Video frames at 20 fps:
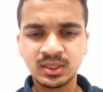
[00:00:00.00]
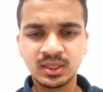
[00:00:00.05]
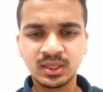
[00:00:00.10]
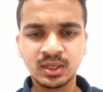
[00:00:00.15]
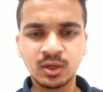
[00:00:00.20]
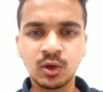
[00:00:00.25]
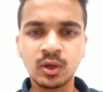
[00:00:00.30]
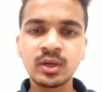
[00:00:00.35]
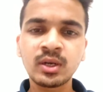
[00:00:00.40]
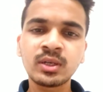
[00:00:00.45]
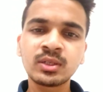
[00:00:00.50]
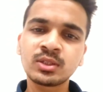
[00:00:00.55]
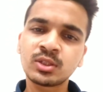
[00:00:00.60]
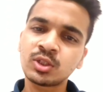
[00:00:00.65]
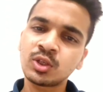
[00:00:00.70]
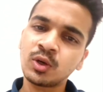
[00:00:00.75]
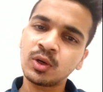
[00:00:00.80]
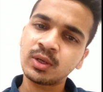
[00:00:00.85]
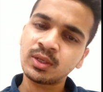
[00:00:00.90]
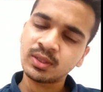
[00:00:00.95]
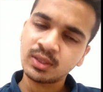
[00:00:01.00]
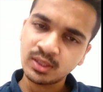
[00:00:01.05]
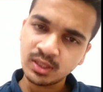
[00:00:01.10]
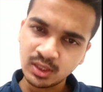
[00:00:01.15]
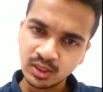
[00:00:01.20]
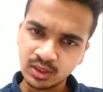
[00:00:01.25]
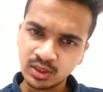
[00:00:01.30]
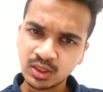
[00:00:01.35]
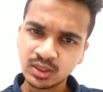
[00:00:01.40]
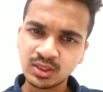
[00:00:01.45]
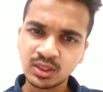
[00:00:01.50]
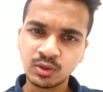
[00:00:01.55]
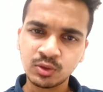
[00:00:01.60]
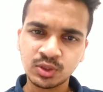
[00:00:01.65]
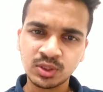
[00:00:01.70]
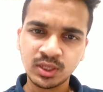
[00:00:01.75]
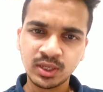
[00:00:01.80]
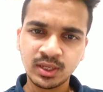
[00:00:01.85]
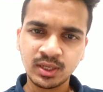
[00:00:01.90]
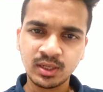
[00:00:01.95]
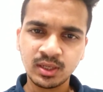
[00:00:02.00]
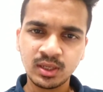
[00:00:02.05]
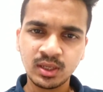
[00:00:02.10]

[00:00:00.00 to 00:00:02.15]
I got it installed at just outside